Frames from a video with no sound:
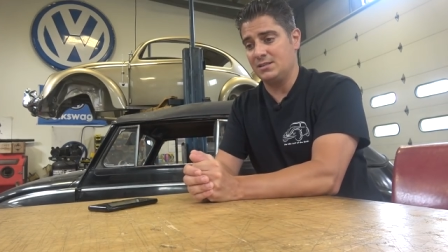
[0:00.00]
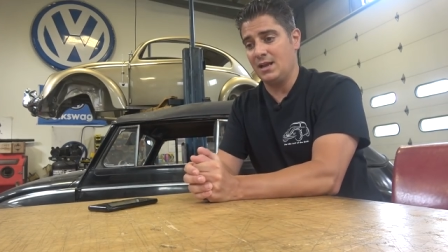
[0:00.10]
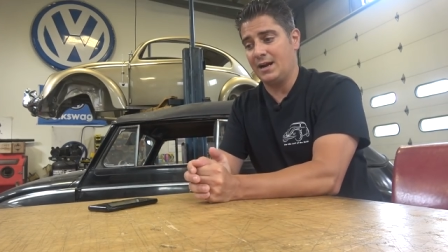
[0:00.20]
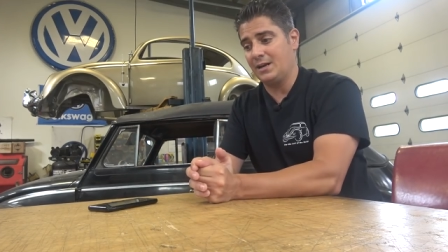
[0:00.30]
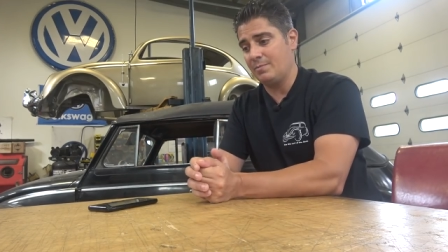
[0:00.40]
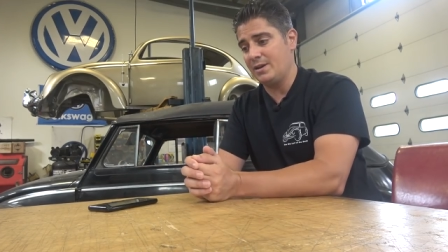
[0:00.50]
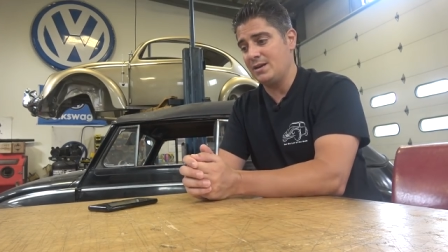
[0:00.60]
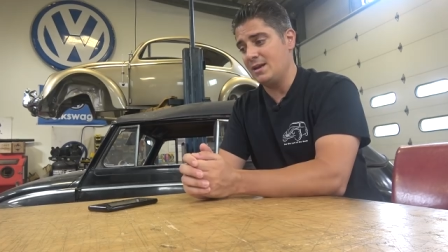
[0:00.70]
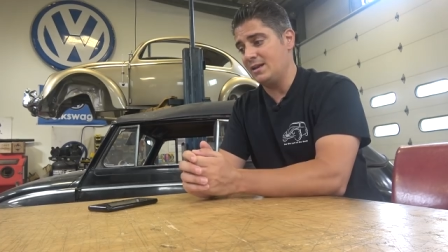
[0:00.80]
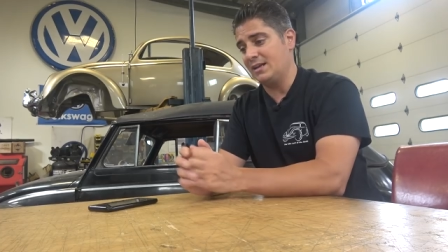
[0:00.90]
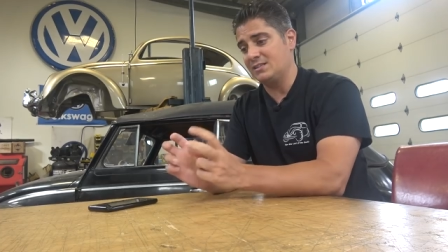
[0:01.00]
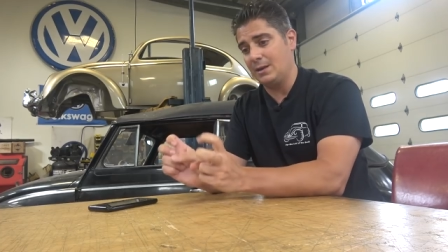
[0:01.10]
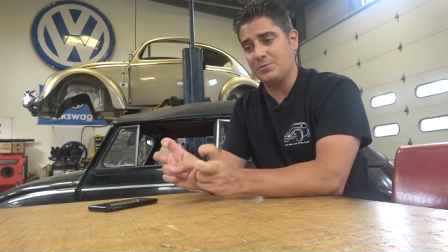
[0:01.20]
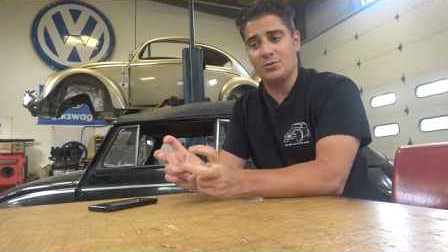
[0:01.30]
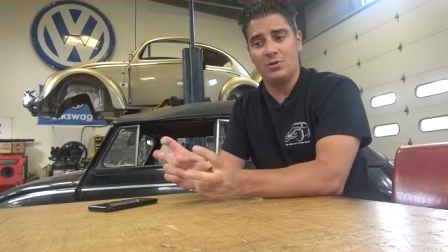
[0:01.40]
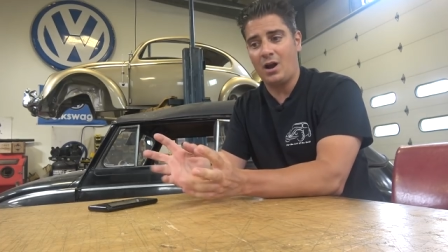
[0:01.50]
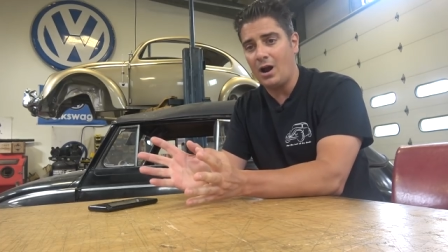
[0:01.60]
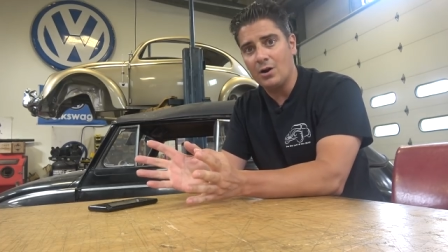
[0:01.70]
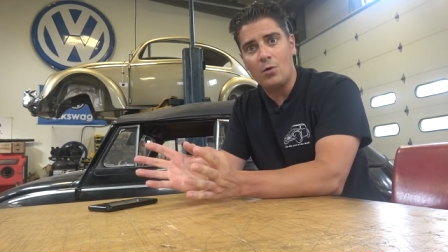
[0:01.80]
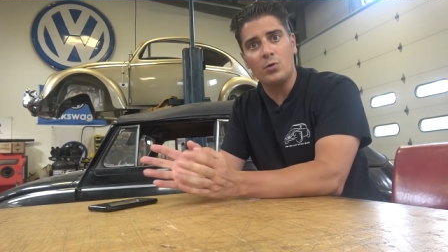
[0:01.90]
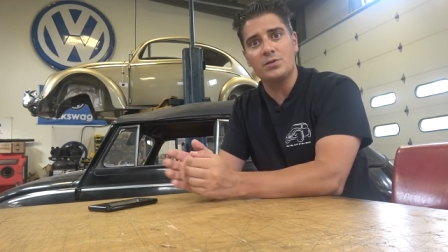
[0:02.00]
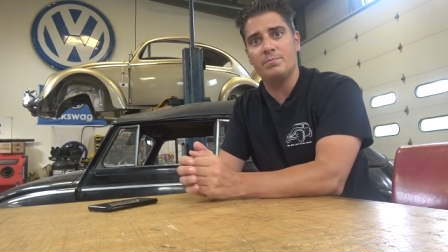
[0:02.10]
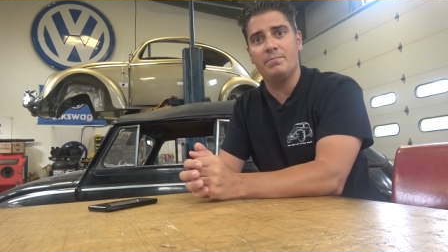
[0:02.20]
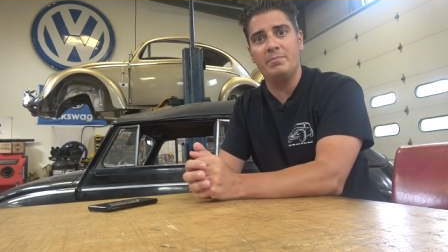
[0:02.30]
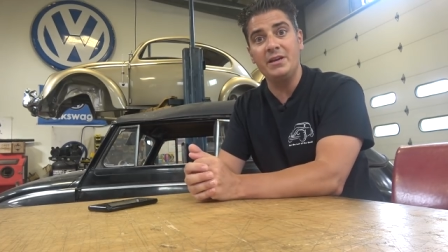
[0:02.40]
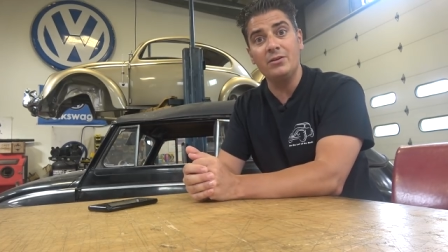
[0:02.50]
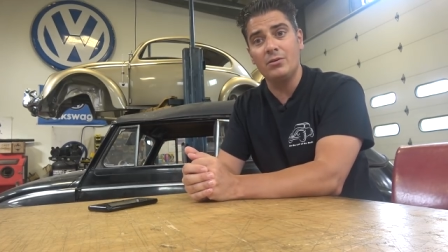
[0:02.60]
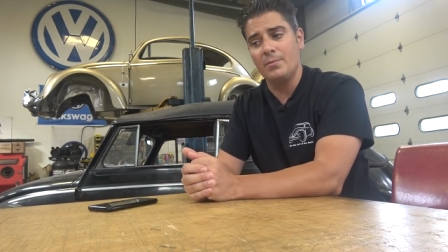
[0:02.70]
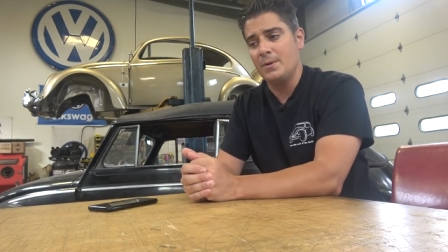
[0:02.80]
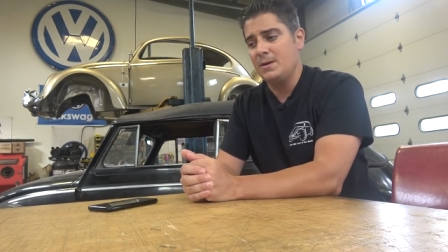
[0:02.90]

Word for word: not going to be an exceptional concourse Beetle.